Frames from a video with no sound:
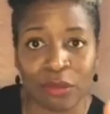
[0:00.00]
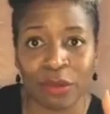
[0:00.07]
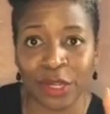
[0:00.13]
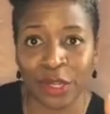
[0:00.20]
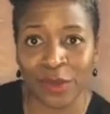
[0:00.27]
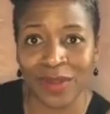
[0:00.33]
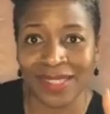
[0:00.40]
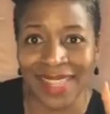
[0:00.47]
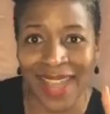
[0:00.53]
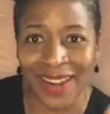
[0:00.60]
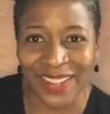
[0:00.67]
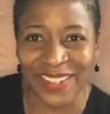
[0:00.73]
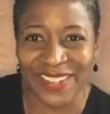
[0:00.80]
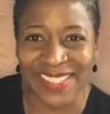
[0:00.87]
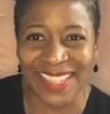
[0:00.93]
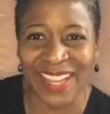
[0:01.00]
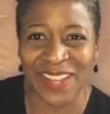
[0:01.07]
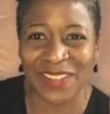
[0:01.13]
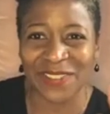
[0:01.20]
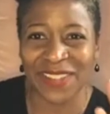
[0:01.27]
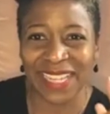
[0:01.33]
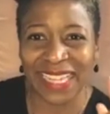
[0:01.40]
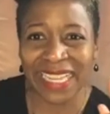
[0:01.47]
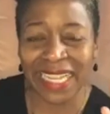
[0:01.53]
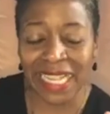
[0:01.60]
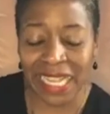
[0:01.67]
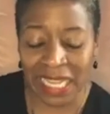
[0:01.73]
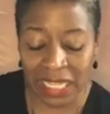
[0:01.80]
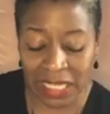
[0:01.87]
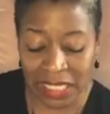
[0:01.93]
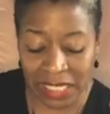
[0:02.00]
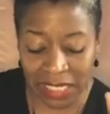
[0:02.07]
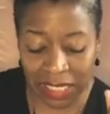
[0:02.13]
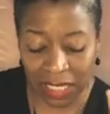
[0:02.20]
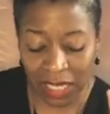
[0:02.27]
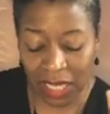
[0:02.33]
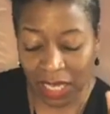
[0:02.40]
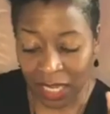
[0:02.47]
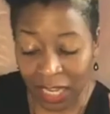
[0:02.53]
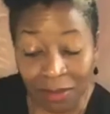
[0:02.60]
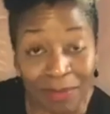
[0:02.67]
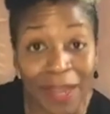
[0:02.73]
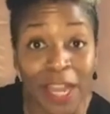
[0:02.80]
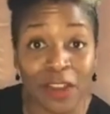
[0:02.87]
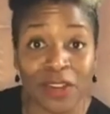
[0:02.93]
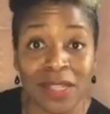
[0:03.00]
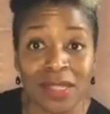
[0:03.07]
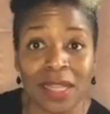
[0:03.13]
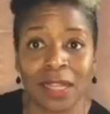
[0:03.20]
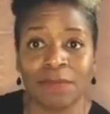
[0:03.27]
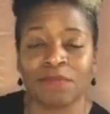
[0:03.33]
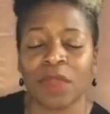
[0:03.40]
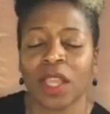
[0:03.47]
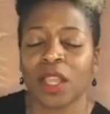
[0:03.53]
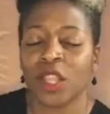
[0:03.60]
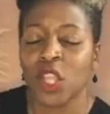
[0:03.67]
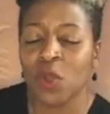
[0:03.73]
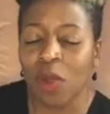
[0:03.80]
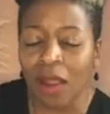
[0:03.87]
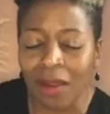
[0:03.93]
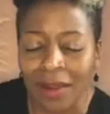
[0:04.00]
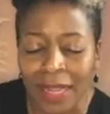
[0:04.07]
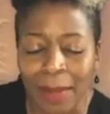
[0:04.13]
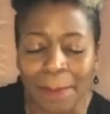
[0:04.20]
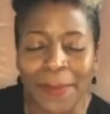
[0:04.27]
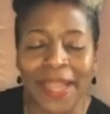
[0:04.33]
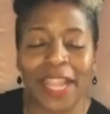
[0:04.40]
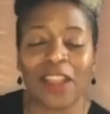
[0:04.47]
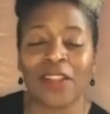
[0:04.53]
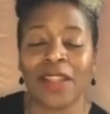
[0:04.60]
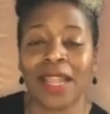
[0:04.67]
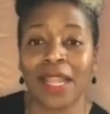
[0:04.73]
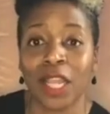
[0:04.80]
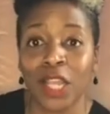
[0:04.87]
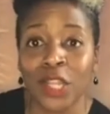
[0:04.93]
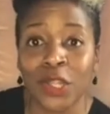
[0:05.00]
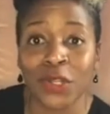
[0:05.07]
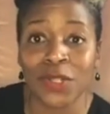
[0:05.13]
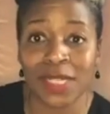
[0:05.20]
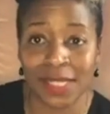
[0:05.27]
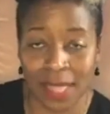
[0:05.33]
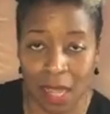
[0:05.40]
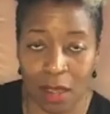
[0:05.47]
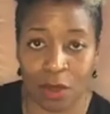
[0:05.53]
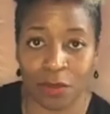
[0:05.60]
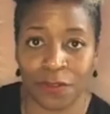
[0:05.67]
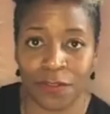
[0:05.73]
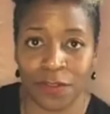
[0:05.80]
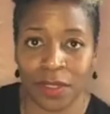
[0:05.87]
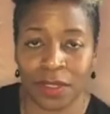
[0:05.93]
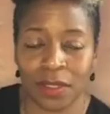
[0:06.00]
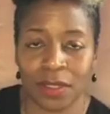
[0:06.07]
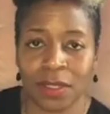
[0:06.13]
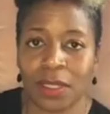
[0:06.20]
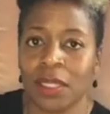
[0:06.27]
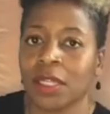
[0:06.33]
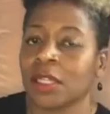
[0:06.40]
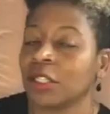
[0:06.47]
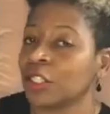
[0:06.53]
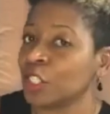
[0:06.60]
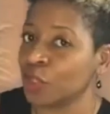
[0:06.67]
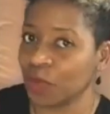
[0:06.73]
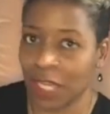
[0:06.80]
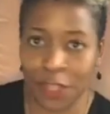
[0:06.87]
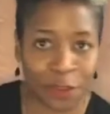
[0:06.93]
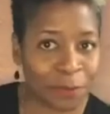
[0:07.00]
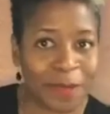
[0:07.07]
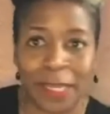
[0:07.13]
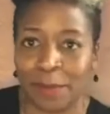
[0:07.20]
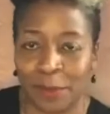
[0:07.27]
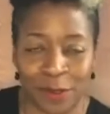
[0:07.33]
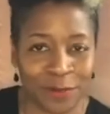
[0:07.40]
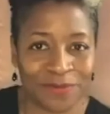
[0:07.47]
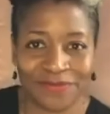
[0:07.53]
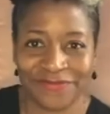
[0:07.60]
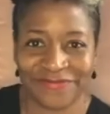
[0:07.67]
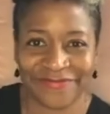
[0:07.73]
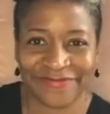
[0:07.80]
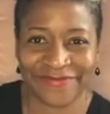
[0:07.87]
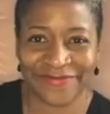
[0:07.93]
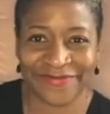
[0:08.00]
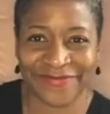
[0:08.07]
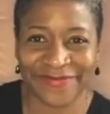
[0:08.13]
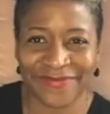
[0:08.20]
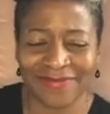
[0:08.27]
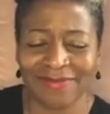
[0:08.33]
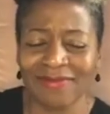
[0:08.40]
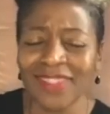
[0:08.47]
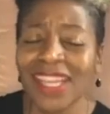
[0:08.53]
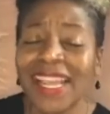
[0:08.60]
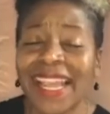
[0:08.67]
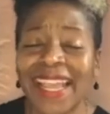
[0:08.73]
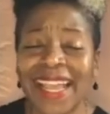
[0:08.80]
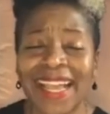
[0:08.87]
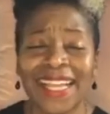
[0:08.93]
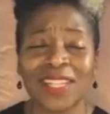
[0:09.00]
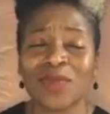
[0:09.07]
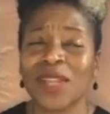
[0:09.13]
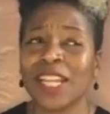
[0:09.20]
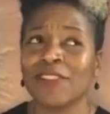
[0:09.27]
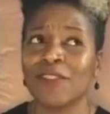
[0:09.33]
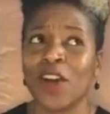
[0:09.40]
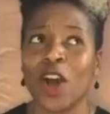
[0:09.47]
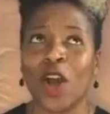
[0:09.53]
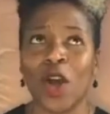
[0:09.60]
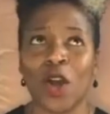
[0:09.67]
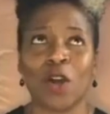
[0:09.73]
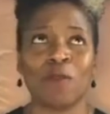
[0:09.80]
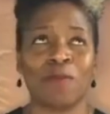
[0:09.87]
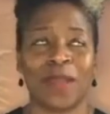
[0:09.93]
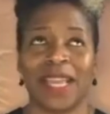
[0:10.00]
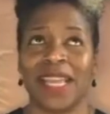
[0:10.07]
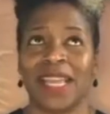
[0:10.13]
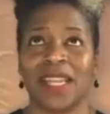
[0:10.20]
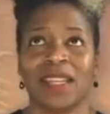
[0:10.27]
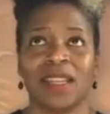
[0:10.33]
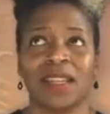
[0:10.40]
are doubting yourself is comparison. You are comparing yourself to other people. And we've all been